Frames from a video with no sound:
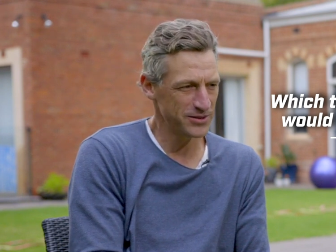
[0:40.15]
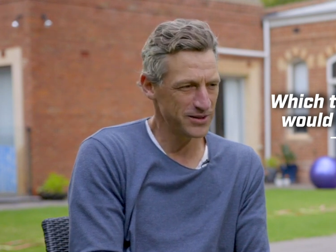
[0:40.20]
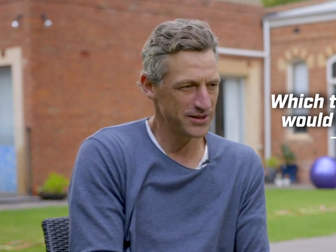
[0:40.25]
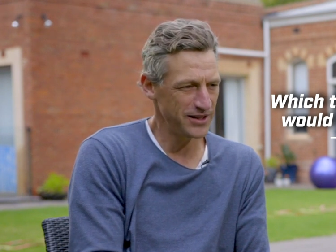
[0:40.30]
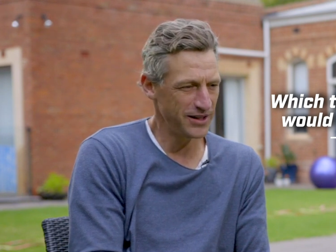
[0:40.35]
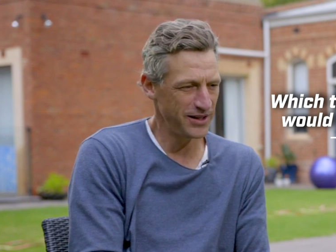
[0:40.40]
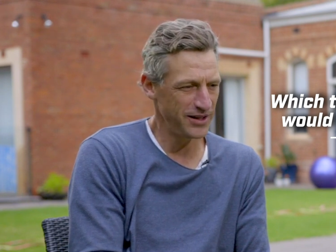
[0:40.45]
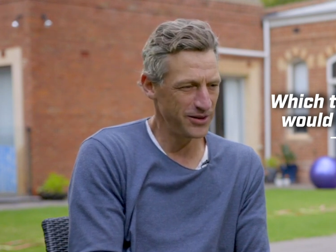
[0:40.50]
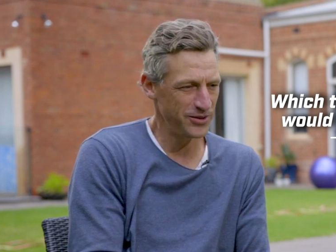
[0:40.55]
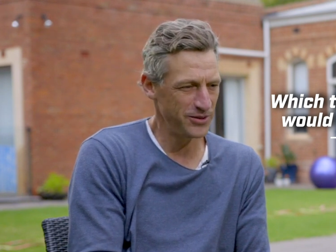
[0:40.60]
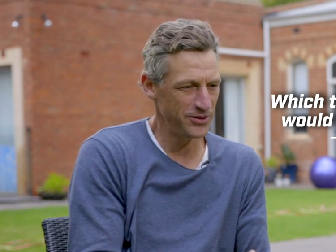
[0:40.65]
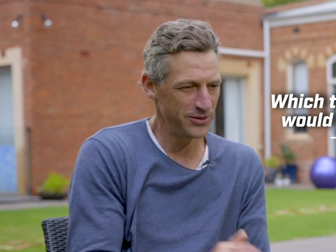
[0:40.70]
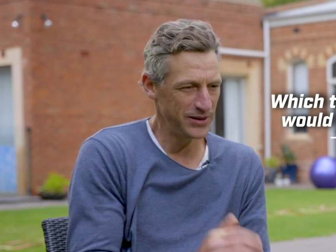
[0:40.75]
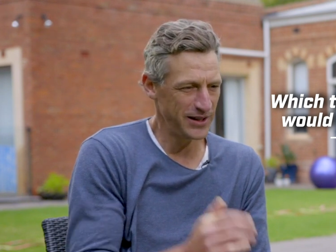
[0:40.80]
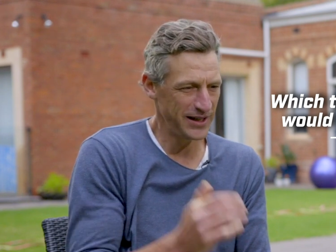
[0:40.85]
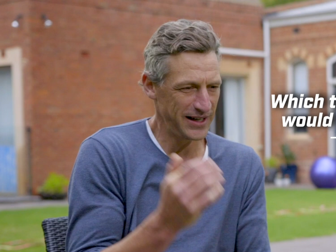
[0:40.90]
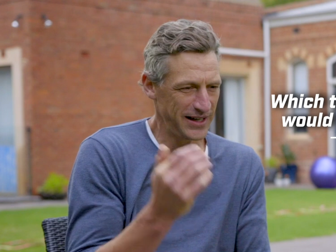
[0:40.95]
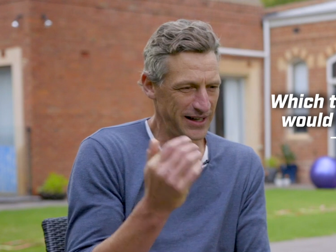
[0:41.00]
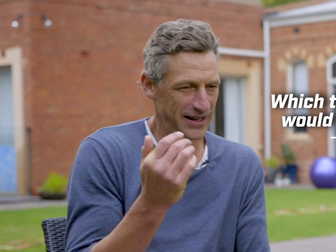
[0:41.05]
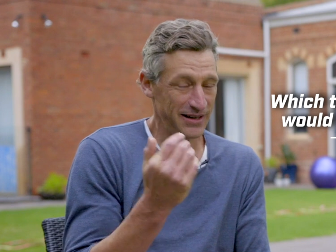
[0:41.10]

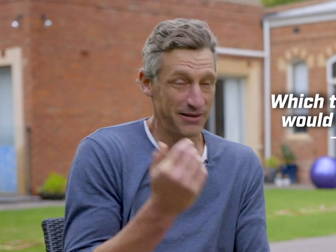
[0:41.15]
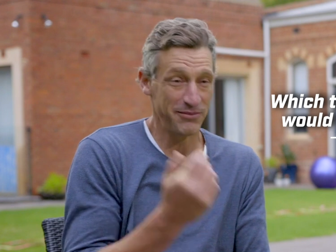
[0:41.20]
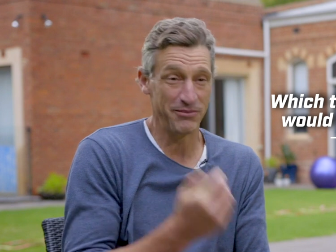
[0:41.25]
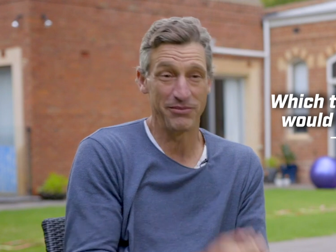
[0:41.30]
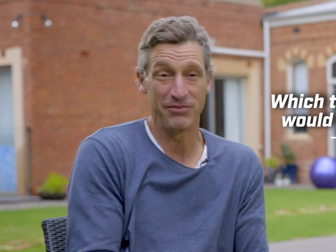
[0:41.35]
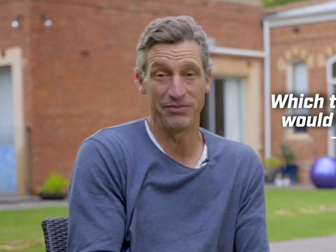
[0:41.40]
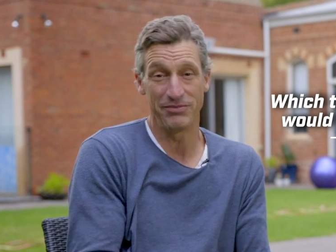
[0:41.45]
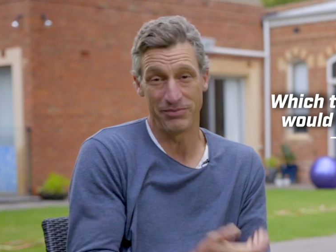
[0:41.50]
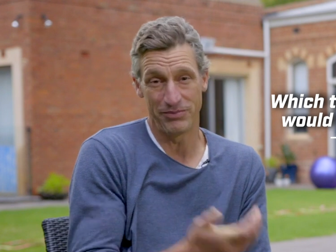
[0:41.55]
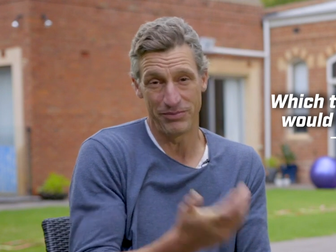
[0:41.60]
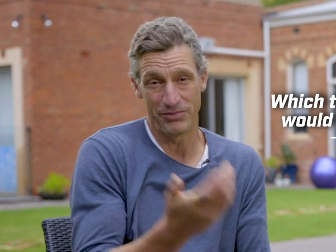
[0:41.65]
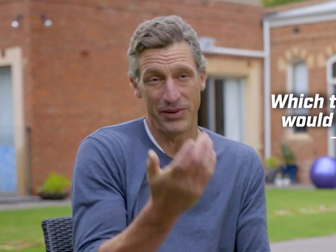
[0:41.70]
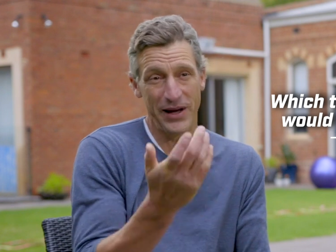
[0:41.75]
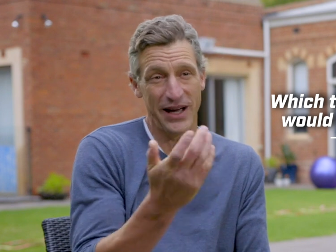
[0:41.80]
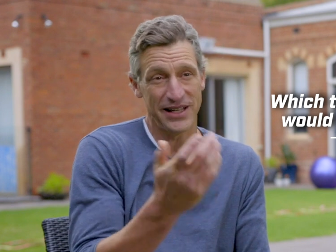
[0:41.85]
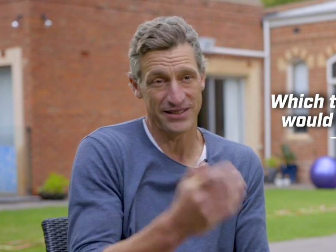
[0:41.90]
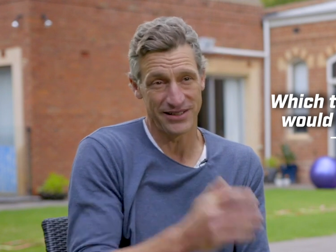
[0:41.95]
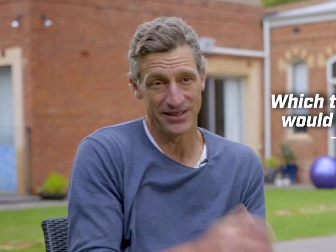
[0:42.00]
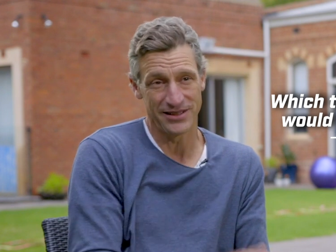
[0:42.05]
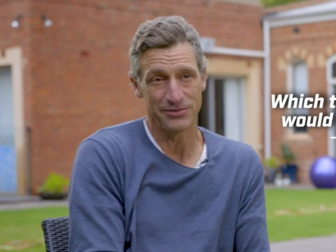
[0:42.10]
So
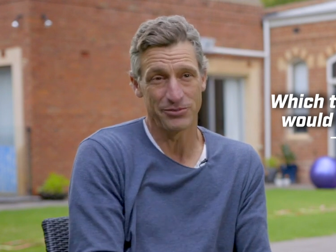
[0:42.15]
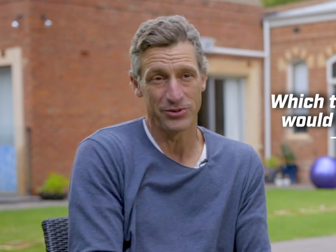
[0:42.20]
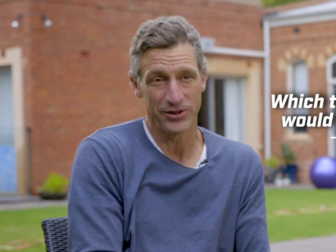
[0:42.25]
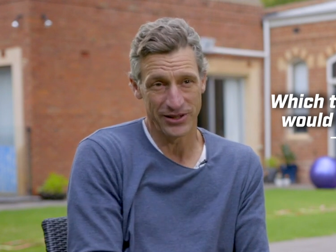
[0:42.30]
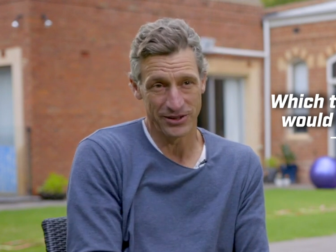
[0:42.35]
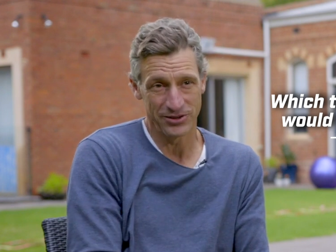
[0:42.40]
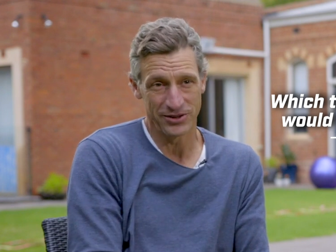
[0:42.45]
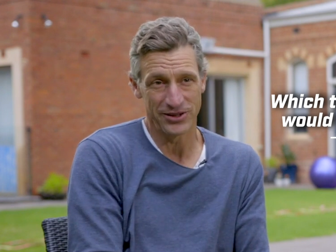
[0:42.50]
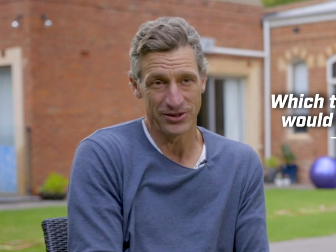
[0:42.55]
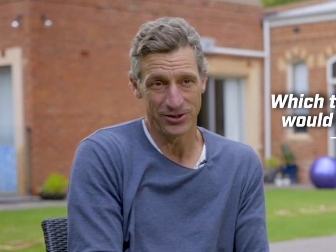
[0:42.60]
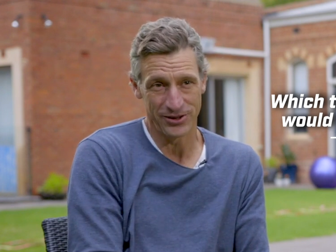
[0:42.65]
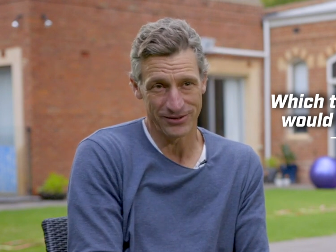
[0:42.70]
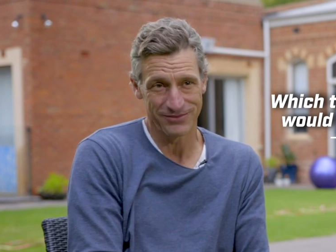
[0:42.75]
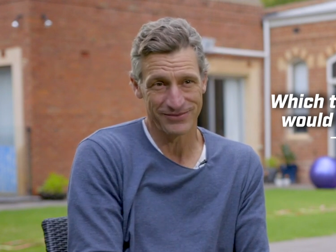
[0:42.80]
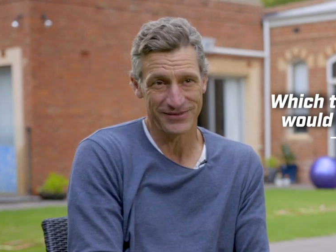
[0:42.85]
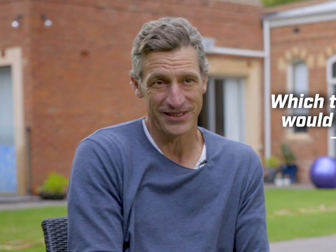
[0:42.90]
Bass is a pretty good cook.